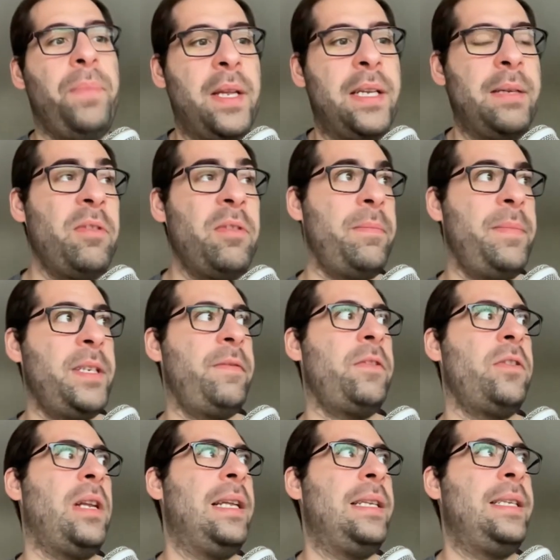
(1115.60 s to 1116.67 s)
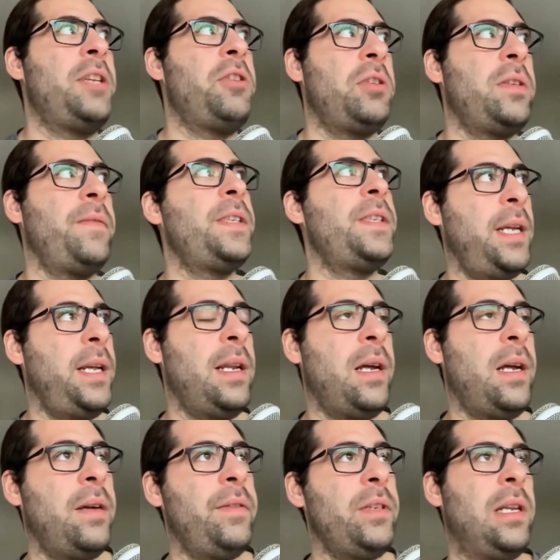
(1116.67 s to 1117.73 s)
some of the best visualizations I've seen
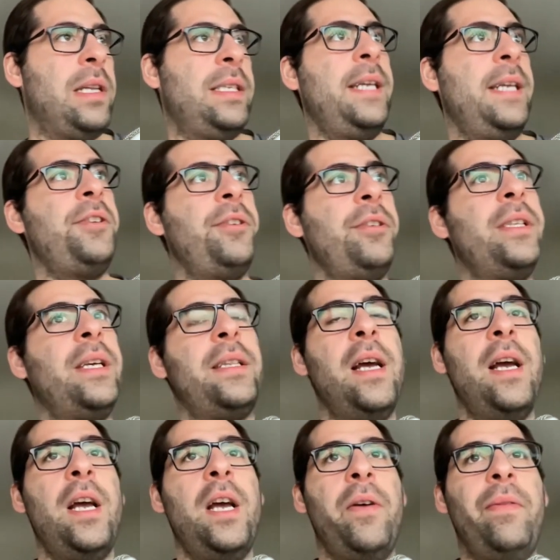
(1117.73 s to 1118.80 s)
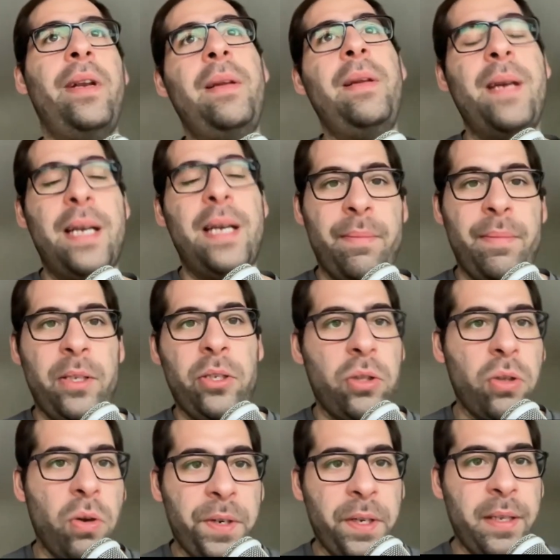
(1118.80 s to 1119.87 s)
are visualizations that really make up this
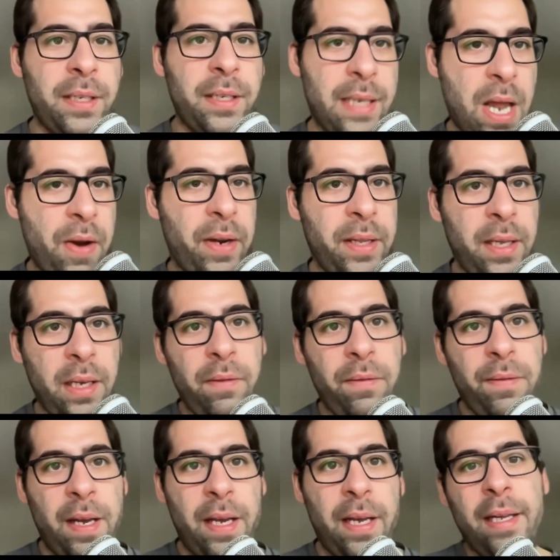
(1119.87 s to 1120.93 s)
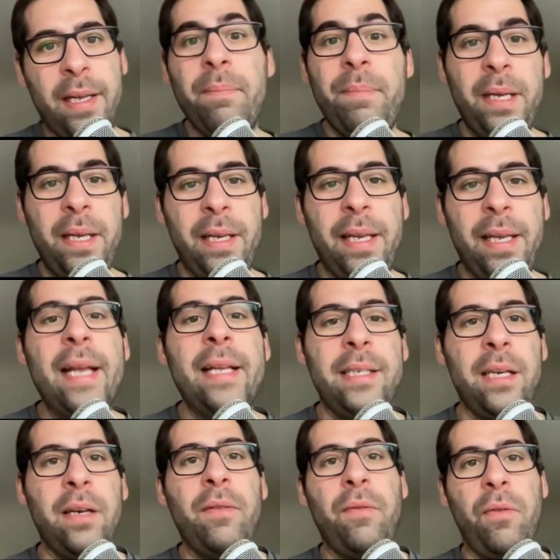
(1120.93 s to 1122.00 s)
story, this narrative, and can be
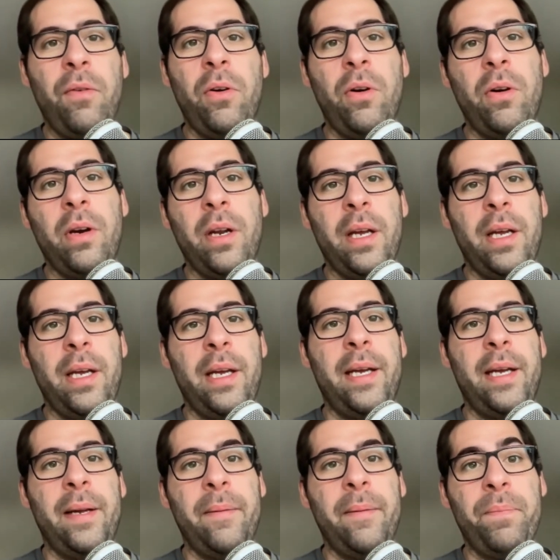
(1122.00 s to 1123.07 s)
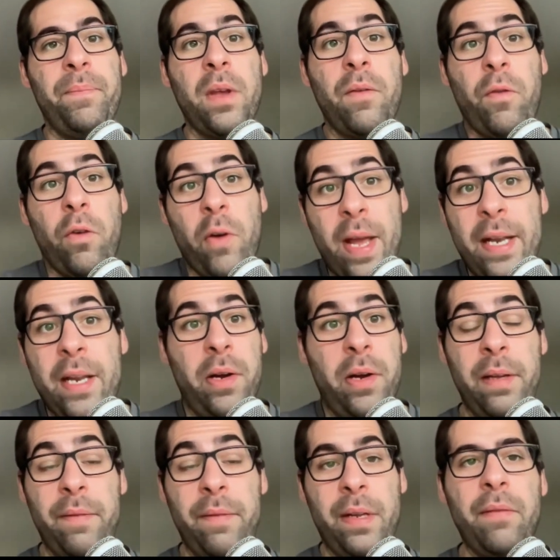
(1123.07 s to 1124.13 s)
engaging for
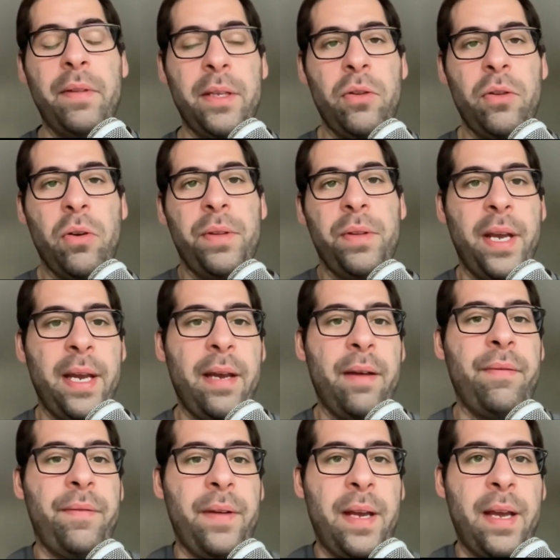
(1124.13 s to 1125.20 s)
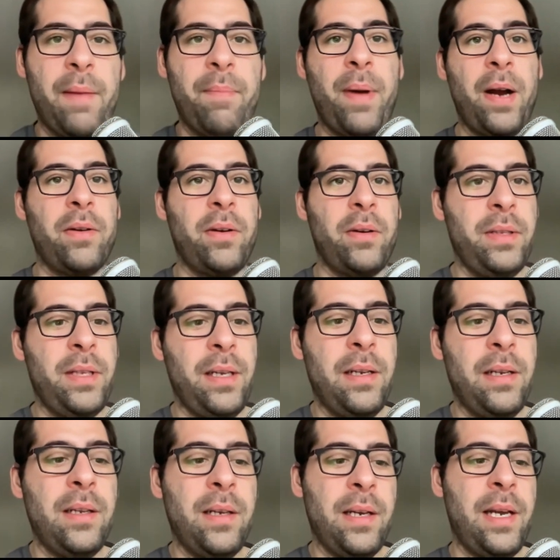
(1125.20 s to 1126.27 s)
anyone, even if they don't have a background
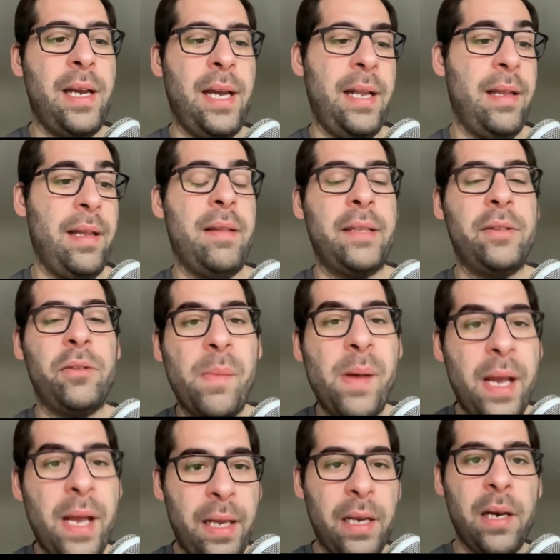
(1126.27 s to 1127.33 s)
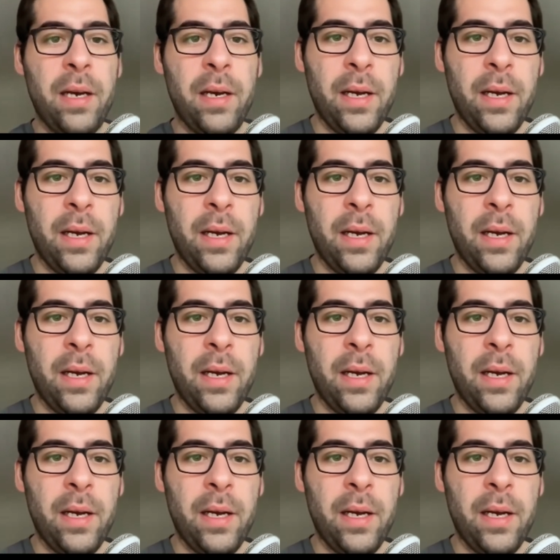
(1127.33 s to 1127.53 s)
in that domain.